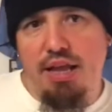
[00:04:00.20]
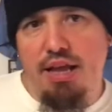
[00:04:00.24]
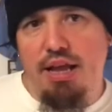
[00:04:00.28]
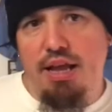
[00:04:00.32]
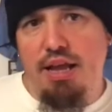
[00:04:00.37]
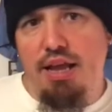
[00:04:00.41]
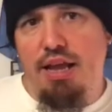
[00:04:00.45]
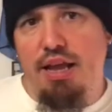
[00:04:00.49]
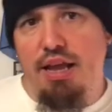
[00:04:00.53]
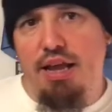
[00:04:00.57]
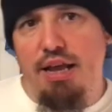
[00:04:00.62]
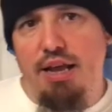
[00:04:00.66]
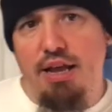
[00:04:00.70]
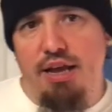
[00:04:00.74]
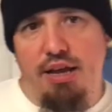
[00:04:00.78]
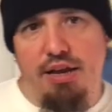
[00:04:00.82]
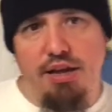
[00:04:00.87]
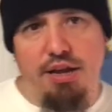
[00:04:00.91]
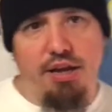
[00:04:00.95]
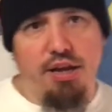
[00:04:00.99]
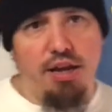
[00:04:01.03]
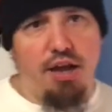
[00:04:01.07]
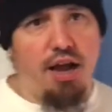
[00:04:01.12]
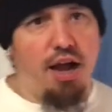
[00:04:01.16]

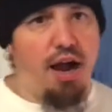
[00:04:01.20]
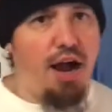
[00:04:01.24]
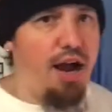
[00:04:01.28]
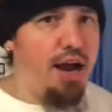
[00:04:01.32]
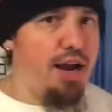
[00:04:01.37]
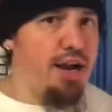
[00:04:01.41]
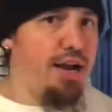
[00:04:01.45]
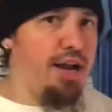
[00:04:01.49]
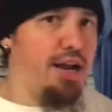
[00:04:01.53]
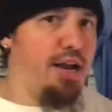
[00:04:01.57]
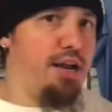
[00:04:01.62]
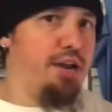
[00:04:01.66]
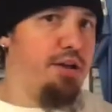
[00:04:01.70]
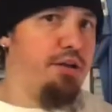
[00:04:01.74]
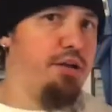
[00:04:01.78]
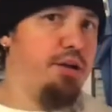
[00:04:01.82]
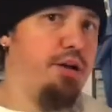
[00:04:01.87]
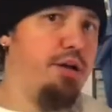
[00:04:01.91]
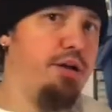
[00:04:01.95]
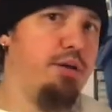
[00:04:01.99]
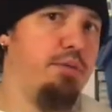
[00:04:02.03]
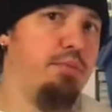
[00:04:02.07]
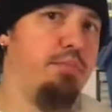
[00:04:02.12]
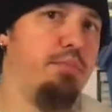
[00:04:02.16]
And I had
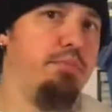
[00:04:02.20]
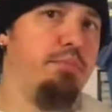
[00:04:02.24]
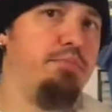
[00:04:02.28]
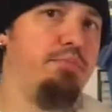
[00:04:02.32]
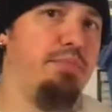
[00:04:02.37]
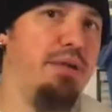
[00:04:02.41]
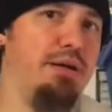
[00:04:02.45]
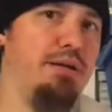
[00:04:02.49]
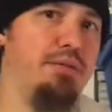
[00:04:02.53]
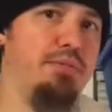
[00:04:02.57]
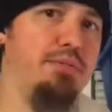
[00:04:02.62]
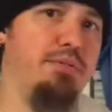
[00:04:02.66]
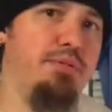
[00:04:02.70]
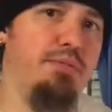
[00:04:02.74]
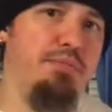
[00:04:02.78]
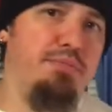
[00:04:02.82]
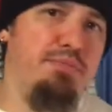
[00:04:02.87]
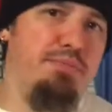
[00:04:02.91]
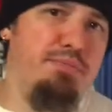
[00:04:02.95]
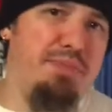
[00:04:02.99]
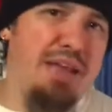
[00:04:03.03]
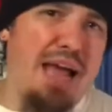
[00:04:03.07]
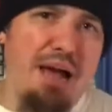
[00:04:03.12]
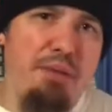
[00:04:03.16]

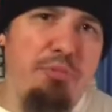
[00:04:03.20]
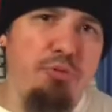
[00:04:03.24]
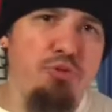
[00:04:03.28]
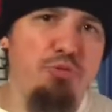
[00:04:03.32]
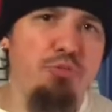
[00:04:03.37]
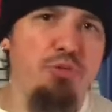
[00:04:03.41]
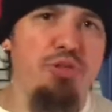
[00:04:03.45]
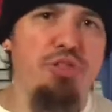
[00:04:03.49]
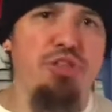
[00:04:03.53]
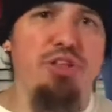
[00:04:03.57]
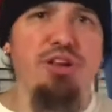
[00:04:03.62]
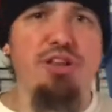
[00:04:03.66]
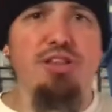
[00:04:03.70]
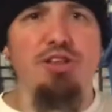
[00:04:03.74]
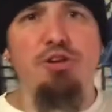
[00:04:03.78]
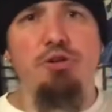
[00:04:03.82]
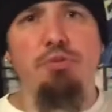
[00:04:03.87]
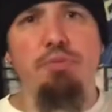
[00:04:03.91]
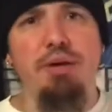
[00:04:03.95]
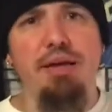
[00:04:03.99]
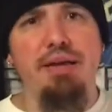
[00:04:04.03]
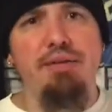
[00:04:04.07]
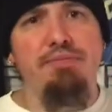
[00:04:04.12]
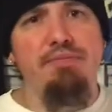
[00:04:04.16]
dabbled with it a
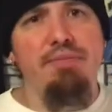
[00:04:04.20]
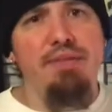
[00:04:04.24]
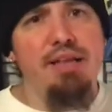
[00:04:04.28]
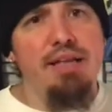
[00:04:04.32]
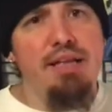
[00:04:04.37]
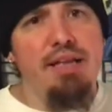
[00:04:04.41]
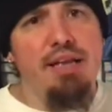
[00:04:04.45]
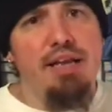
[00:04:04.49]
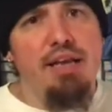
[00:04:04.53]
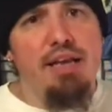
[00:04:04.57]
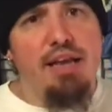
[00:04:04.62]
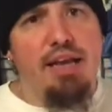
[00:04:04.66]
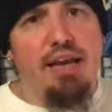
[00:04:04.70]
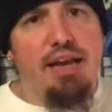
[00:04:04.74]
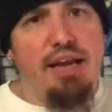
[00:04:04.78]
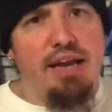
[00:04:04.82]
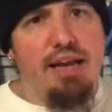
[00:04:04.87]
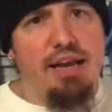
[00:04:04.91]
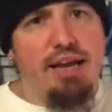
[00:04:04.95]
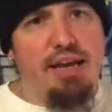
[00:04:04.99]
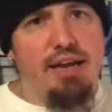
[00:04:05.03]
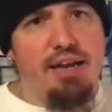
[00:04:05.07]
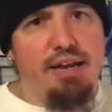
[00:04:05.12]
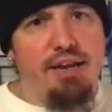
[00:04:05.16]
little bit
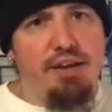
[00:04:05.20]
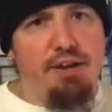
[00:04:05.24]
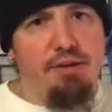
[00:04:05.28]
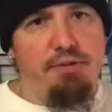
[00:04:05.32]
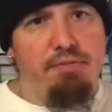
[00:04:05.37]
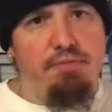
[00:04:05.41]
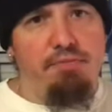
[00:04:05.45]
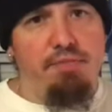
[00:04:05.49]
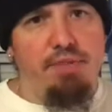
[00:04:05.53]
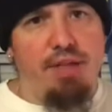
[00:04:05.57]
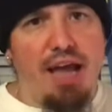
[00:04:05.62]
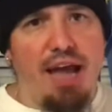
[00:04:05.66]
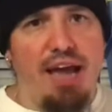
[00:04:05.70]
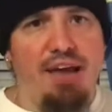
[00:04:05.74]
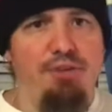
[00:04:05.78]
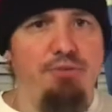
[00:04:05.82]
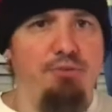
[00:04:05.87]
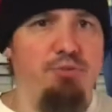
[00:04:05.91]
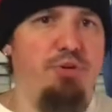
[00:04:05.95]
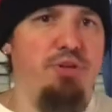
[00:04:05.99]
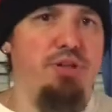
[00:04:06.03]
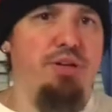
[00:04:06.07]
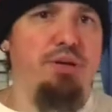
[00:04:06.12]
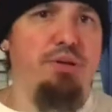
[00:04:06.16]
and
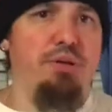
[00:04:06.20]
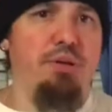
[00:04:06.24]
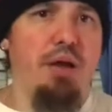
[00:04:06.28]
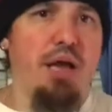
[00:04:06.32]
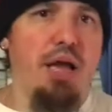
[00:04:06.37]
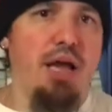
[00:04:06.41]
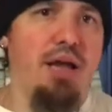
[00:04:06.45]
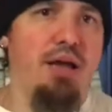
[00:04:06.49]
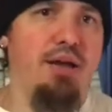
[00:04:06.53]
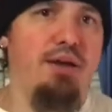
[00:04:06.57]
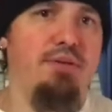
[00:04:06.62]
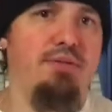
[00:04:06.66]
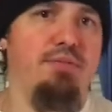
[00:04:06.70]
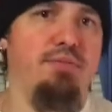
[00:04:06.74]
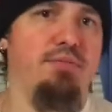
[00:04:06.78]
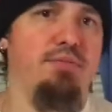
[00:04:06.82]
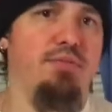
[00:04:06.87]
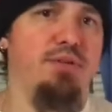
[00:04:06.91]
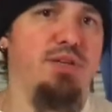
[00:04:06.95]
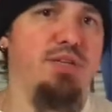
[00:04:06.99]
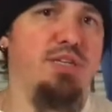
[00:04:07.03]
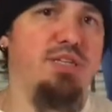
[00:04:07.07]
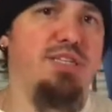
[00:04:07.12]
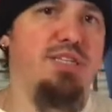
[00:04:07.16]
hadn't really
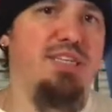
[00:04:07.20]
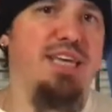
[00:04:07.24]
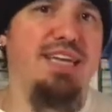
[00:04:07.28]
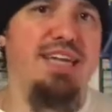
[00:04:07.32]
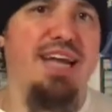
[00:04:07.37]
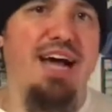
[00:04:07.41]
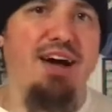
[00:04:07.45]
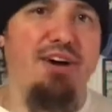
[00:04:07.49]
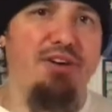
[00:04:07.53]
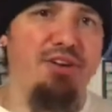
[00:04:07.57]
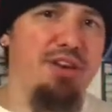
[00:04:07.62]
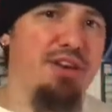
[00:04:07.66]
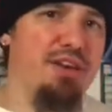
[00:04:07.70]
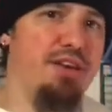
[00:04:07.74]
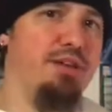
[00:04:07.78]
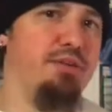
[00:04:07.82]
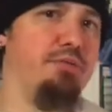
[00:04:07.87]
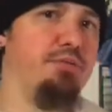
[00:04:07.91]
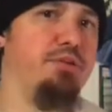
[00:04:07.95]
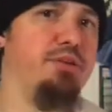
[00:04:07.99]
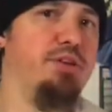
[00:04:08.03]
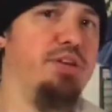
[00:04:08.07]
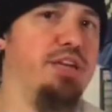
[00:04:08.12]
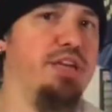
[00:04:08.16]
set out
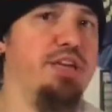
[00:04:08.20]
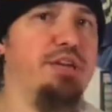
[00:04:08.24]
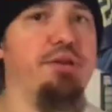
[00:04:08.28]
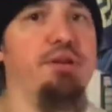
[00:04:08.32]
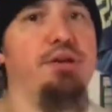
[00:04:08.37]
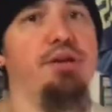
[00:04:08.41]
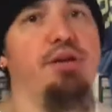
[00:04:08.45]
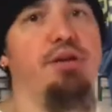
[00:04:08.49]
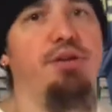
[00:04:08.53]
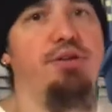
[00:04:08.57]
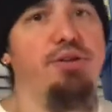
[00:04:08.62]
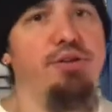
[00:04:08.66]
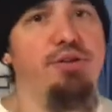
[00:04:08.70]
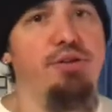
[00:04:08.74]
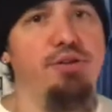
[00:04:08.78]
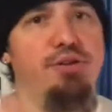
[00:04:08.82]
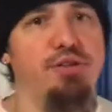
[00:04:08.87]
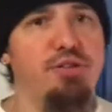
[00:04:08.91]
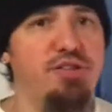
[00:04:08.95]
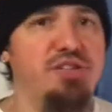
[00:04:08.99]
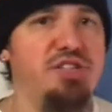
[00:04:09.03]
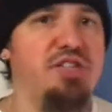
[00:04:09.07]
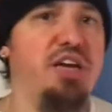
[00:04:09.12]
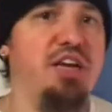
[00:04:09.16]
and did
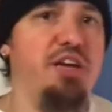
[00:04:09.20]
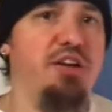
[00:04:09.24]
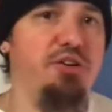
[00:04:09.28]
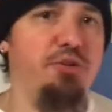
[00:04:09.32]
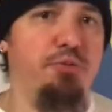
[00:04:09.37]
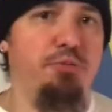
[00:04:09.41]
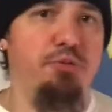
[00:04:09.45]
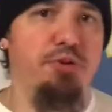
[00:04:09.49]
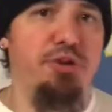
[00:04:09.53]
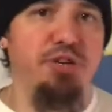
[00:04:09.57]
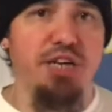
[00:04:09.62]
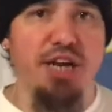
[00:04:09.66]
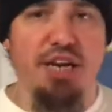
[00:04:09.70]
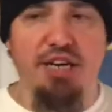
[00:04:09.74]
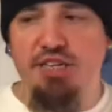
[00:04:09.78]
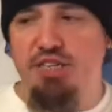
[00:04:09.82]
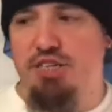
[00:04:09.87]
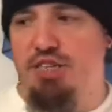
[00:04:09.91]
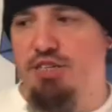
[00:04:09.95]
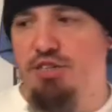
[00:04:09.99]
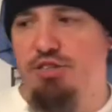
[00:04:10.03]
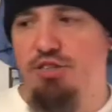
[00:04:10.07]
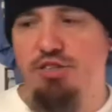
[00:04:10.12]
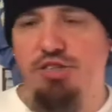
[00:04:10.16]
standard
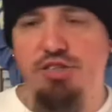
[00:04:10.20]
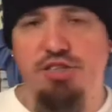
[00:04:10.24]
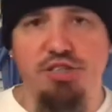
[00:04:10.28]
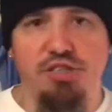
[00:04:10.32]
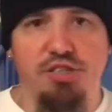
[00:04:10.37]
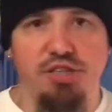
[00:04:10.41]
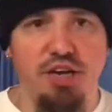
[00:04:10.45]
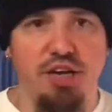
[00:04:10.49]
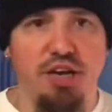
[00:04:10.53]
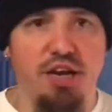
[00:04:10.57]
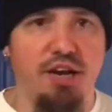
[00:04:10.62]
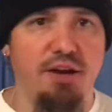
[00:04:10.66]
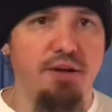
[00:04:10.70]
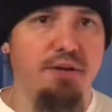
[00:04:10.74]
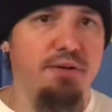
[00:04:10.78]
projections to